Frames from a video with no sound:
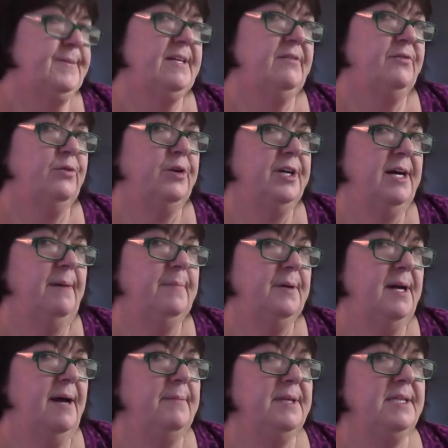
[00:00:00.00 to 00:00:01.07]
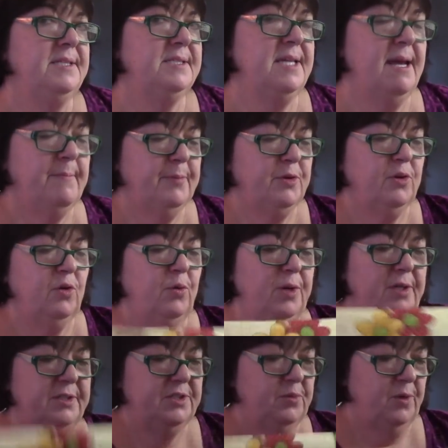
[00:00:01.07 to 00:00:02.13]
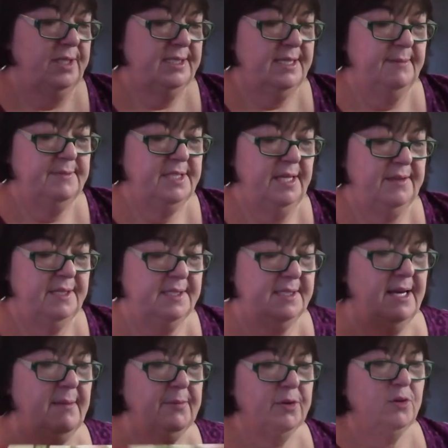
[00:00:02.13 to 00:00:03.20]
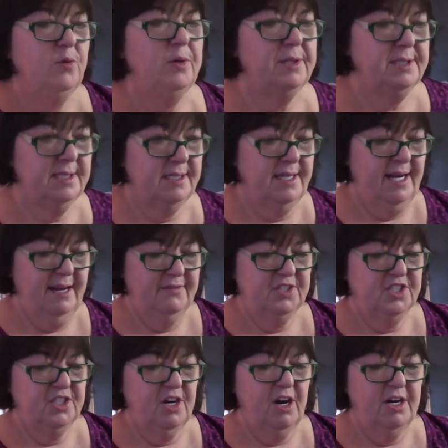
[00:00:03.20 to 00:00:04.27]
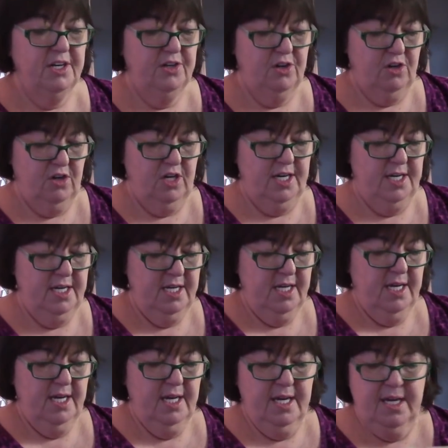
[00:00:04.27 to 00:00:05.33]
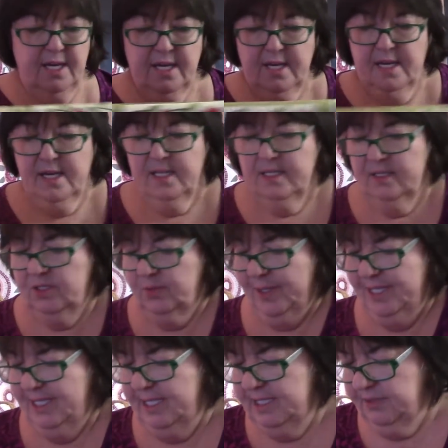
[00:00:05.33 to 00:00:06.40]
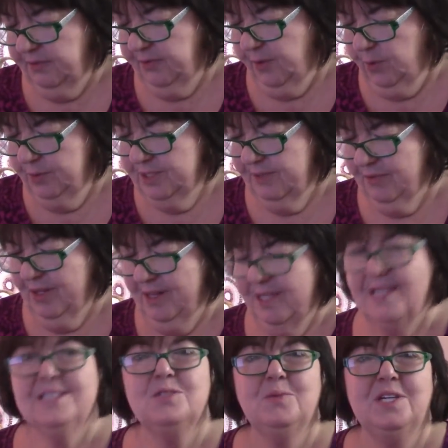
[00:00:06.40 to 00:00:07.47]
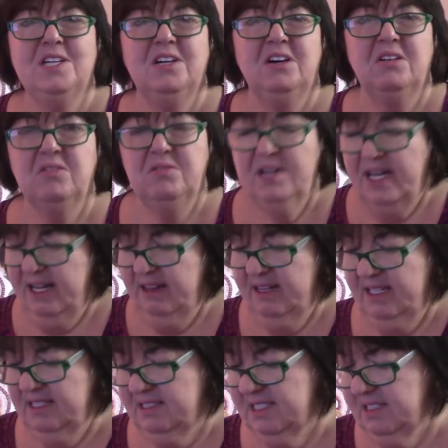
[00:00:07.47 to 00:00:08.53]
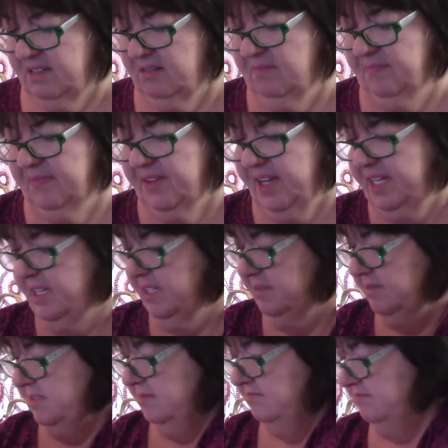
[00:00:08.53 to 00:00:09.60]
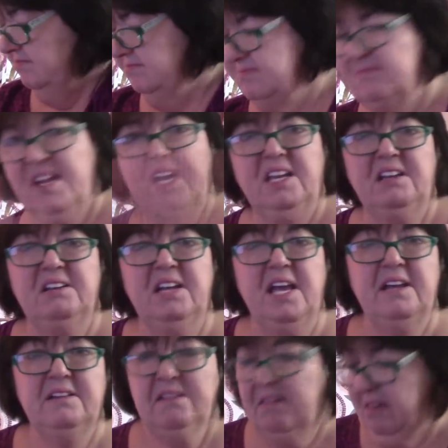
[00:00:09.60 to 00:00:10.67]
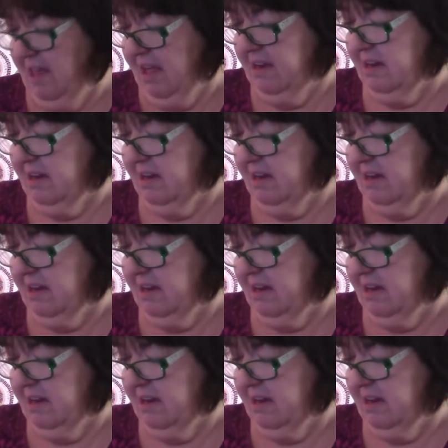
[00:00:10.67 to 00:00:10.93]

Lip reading: for an upcoming sampler quilt once I'm done the sampler quilt that I've started on. Do I need to fold everything as we go? I think so. I can edit that